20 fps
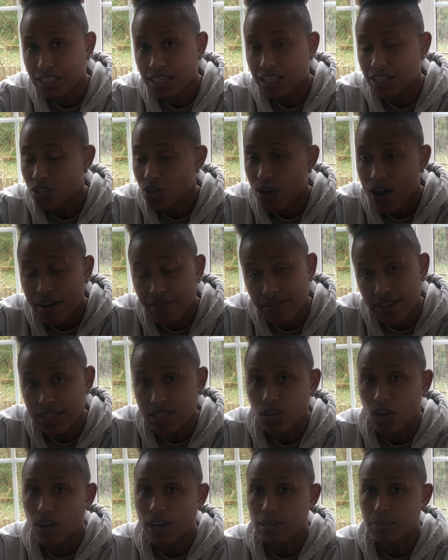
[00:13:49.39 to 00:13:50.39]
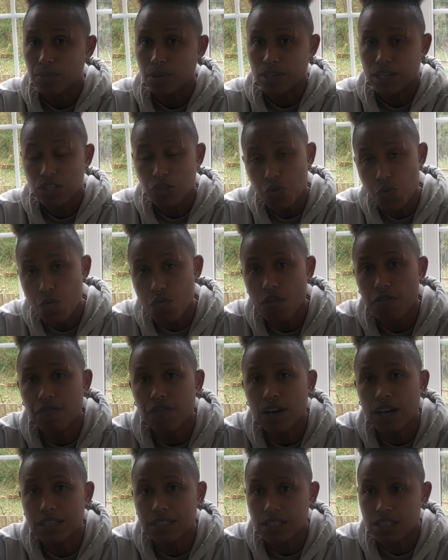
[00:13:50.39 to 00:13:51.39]
And you have this guidebook, and you
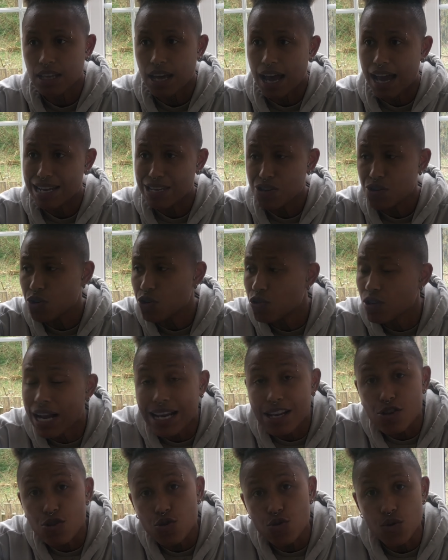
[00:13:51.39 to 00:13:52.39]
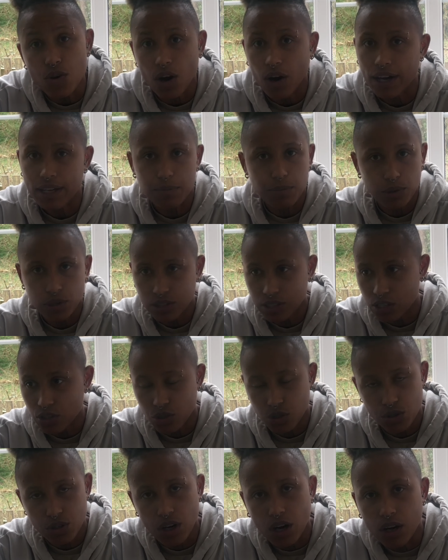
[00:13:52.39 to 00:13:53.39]
refer to that, and you create new guidebooks as
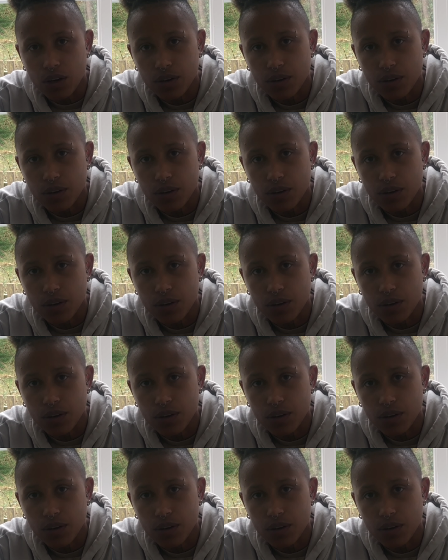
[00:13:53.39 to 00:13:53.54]
you go.